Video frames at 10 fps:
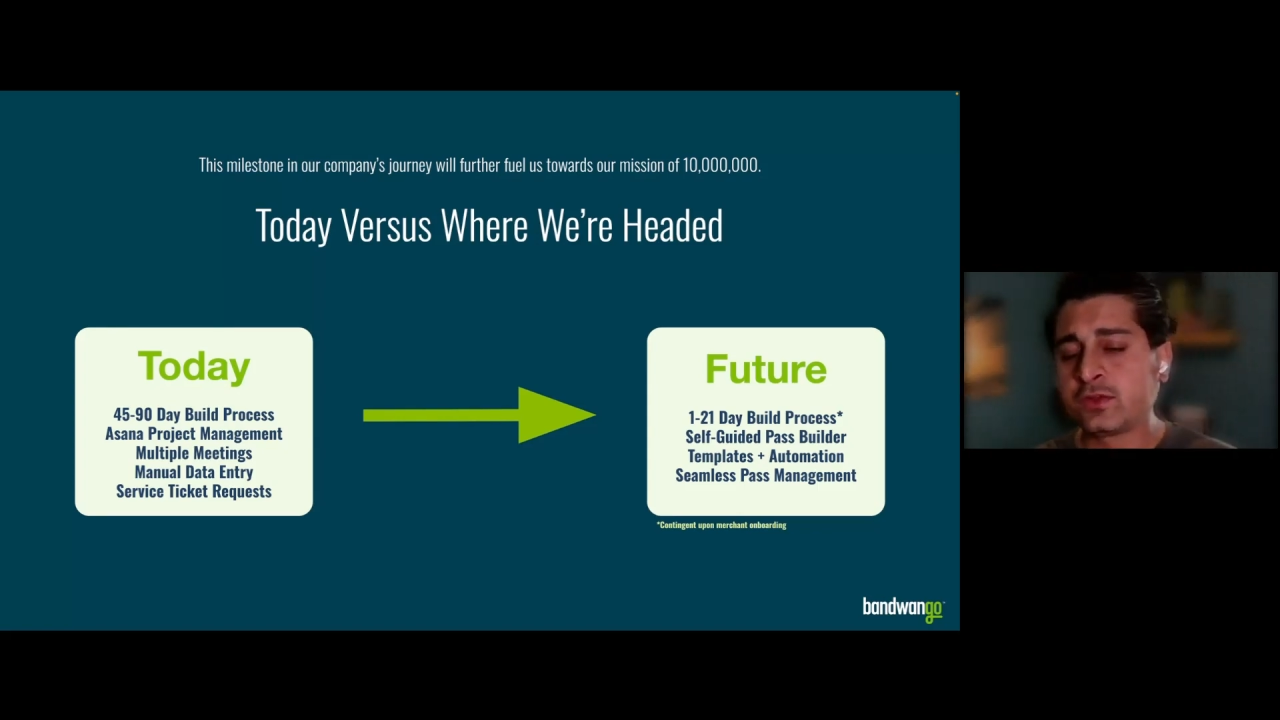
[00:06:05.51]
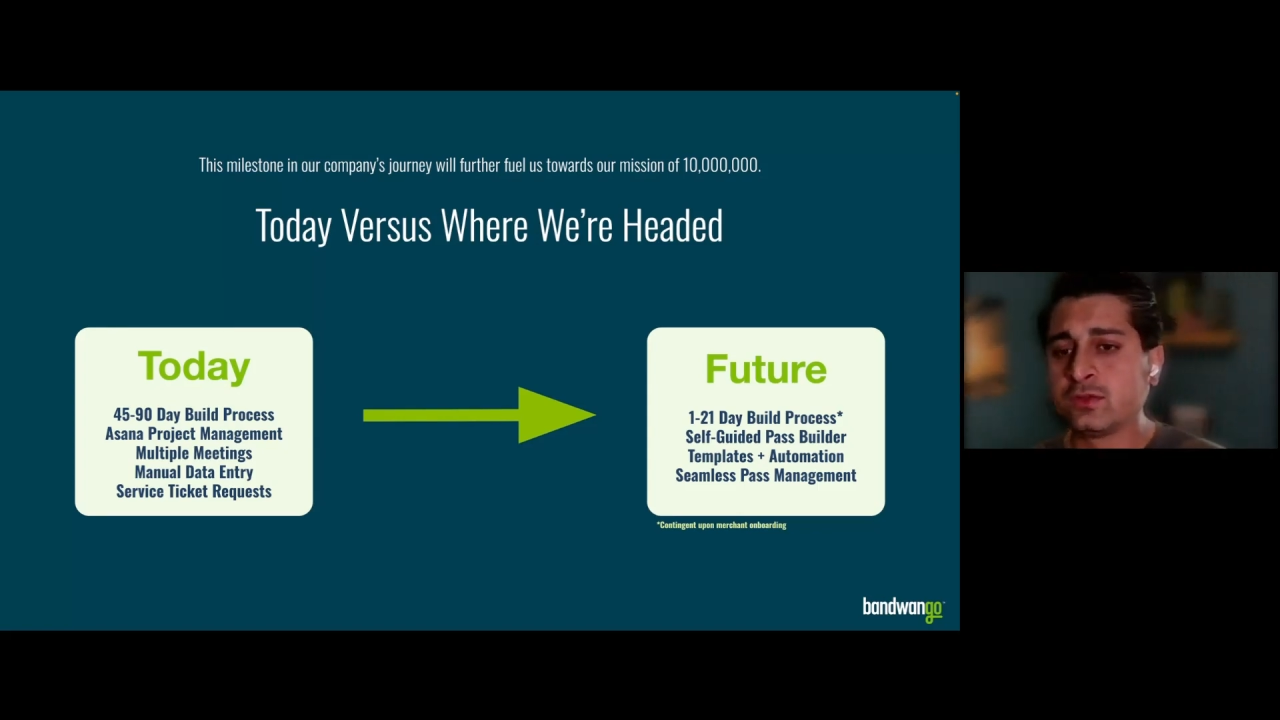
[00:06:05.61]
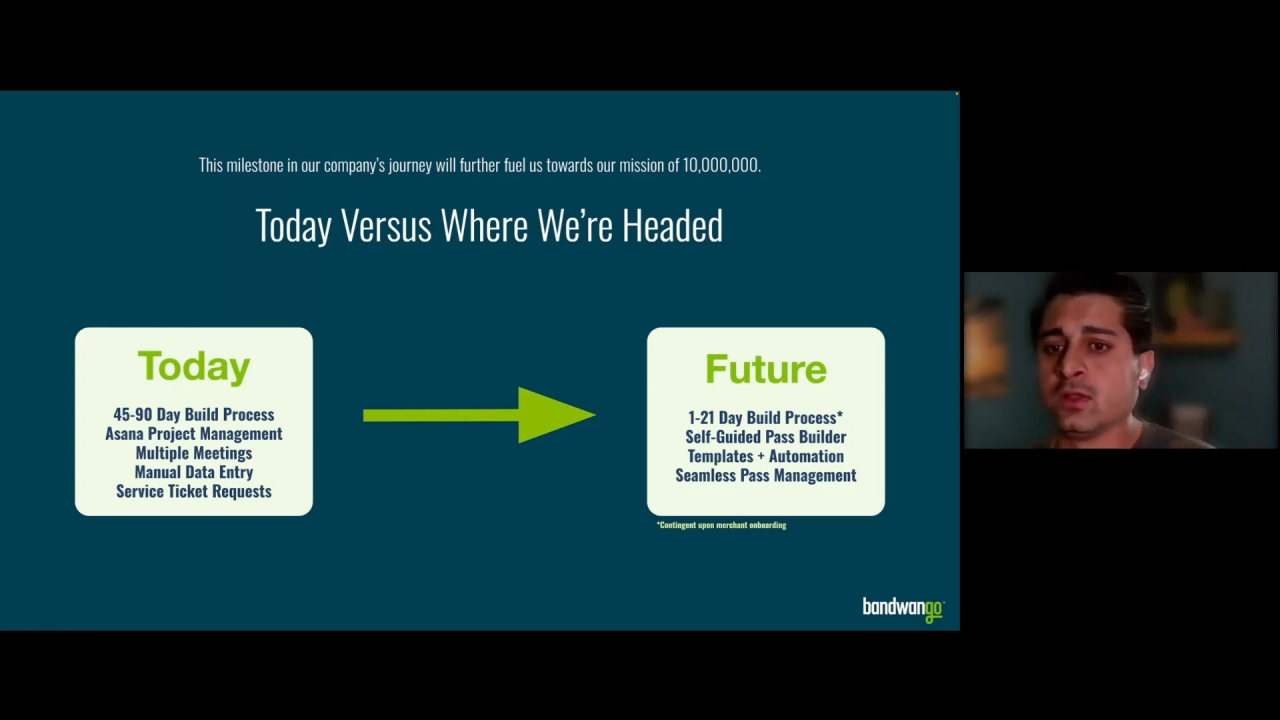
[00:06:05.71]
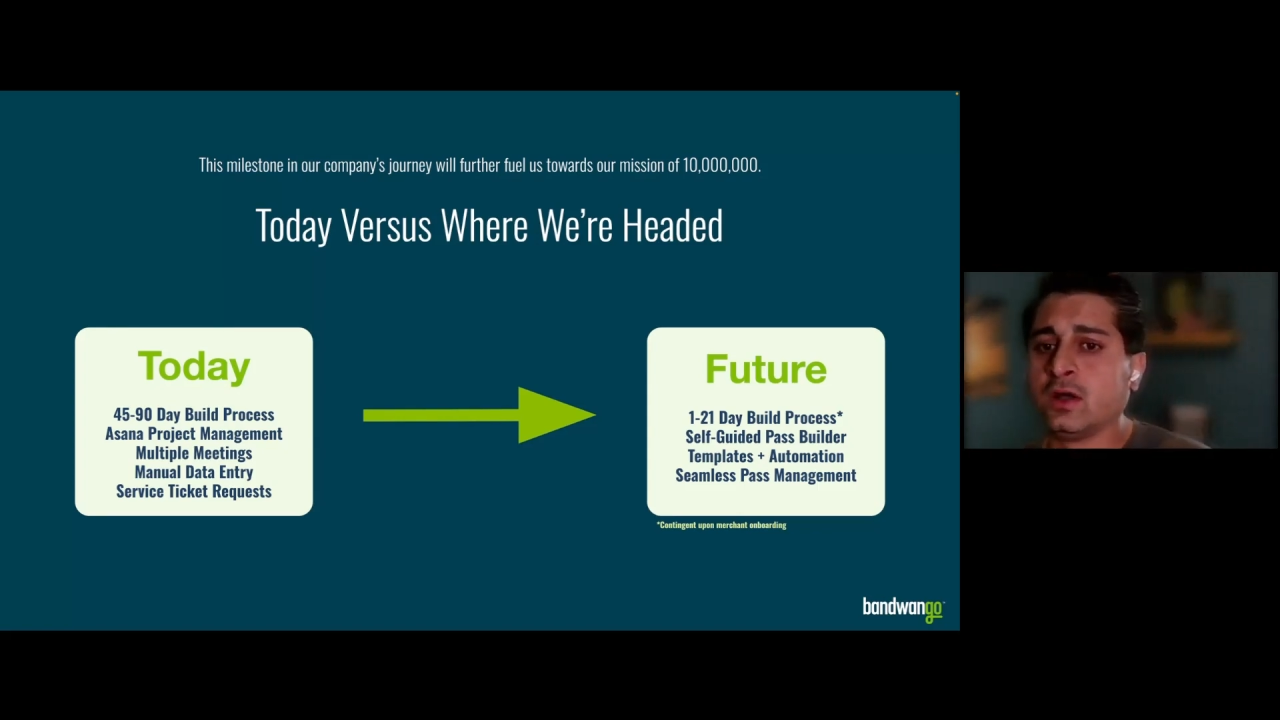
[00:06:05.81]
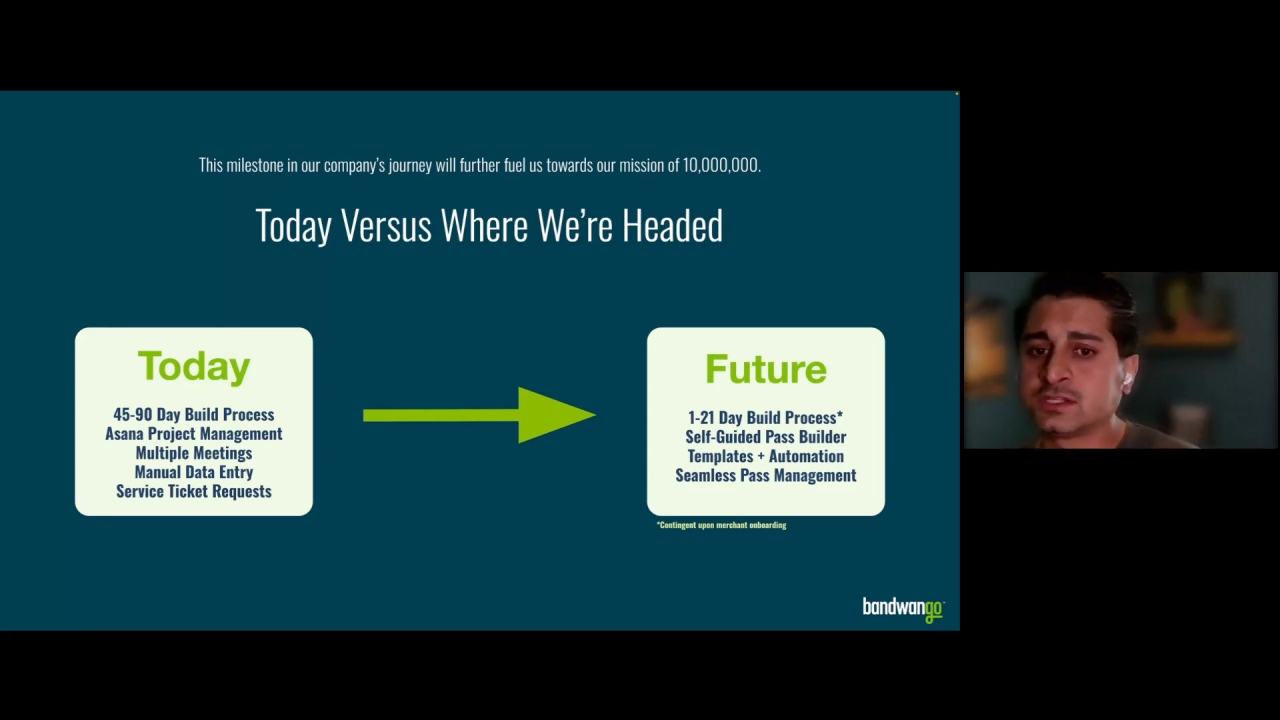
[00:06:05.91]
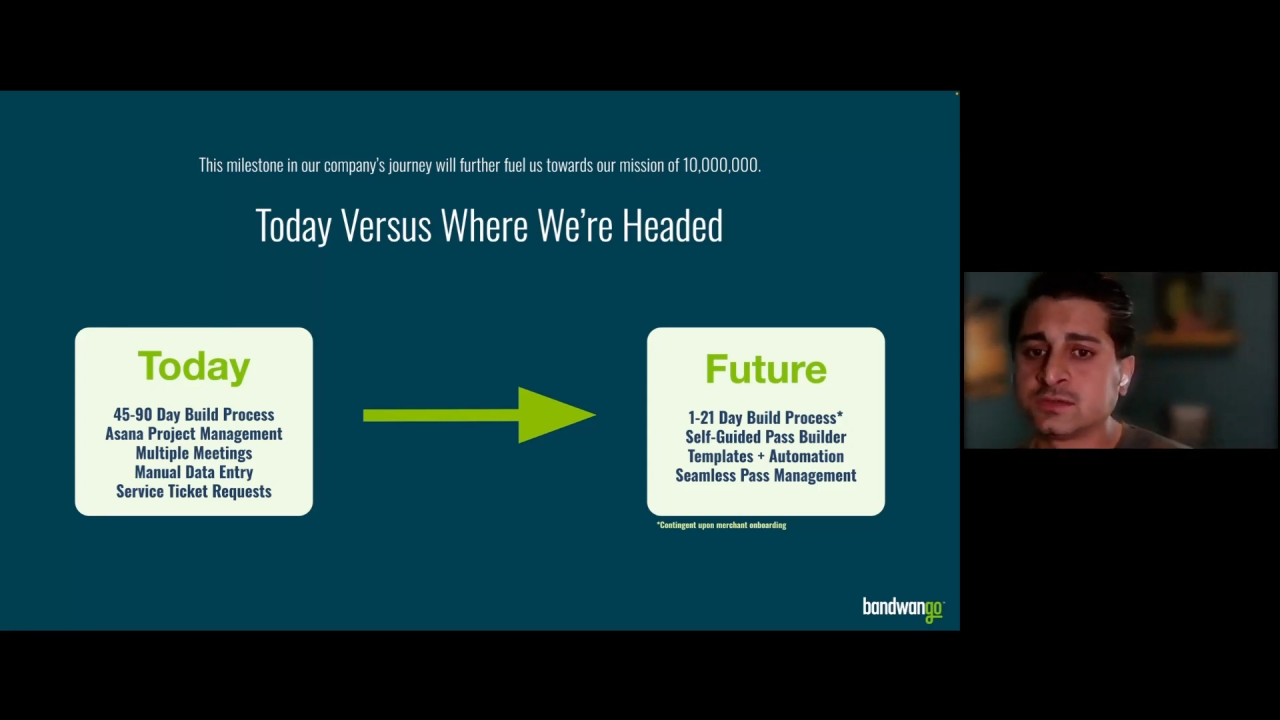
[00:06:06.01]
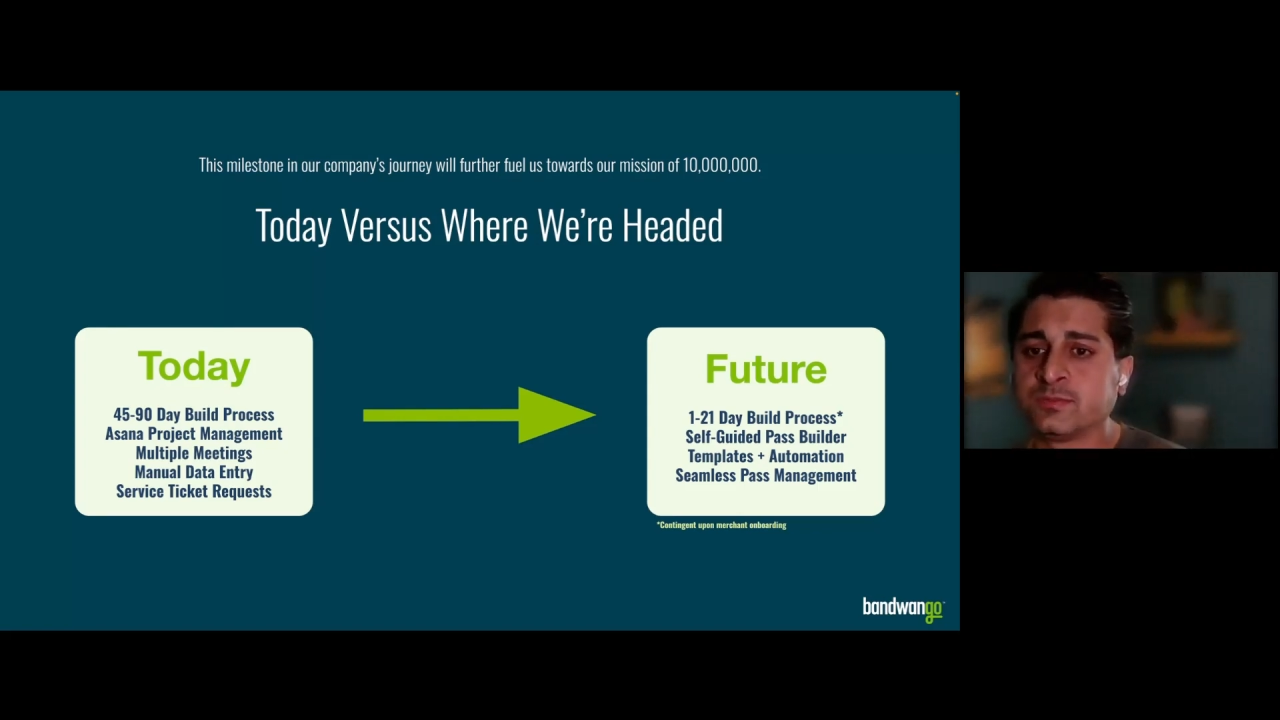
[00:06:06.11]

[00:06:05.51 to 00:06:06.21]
you launch